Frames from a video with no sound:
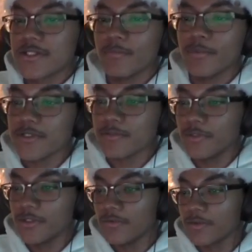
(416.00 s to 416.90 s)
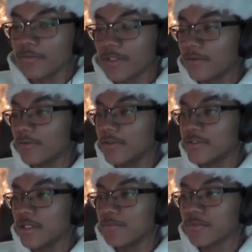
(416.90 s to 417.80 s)
pisses me off. I'm tired of the
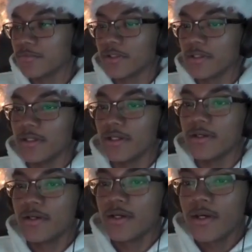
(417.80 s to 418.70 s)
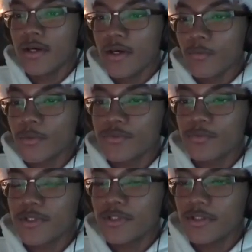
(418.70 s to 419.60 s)
shapes, I'm not gonna lie. Which
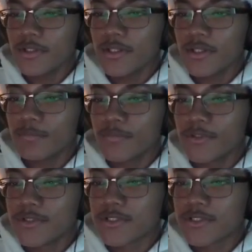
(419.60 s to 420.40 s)
one of the numbers